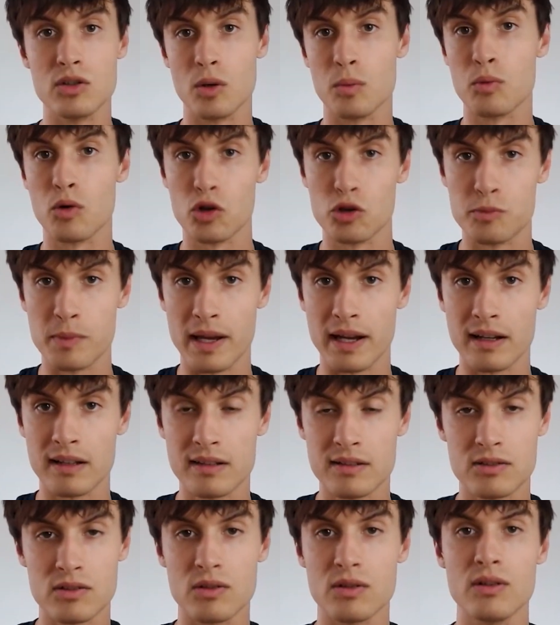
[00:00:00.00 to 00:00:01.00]
your prospect.
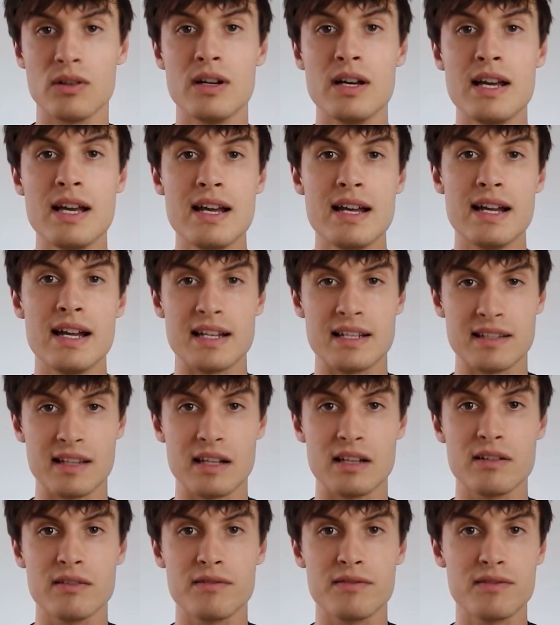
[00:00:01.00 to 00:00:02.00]
So
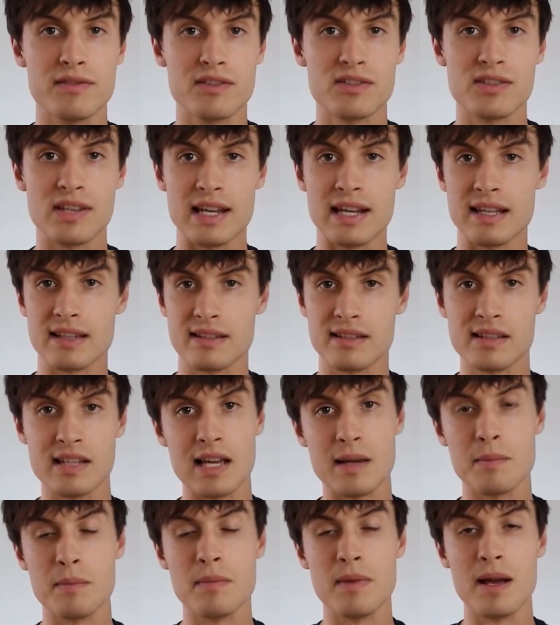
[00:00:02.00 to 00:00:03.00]
instead of saying to
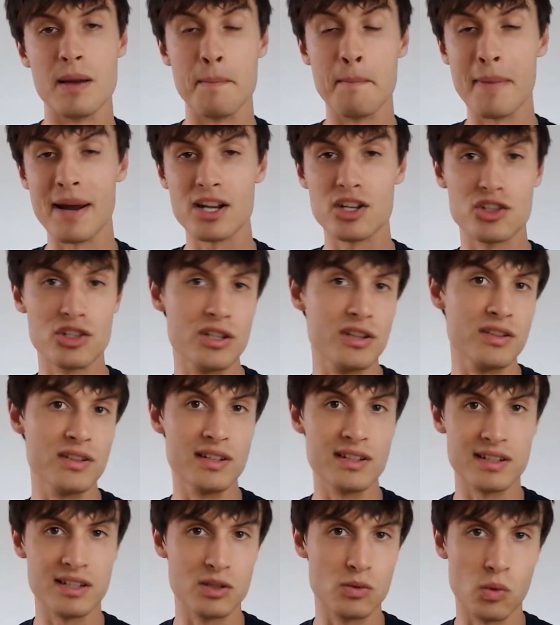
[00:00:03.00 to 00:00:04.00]
them, imagine
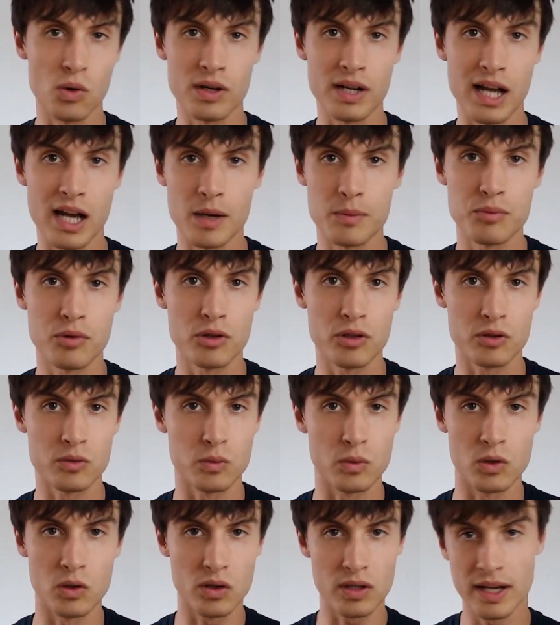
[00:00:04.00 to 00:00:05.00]
this is what our product
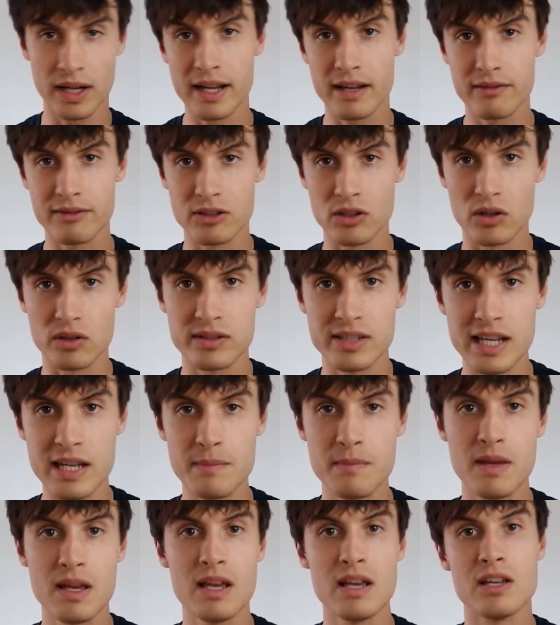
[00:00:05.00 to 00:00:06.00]
would look like for your
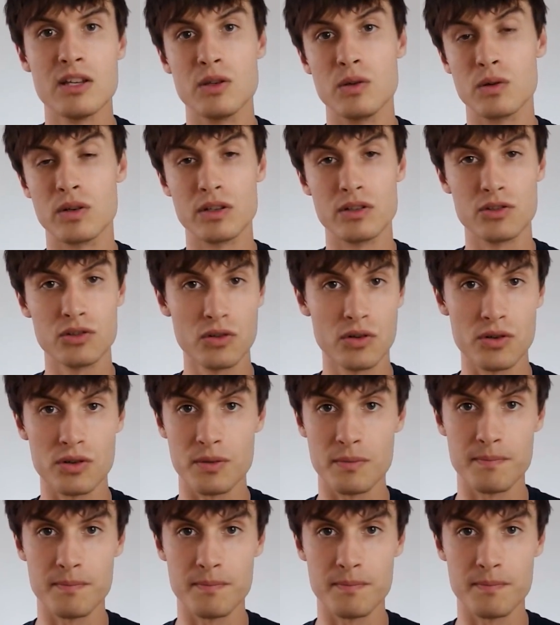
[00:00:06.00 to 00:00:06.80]
team, you can show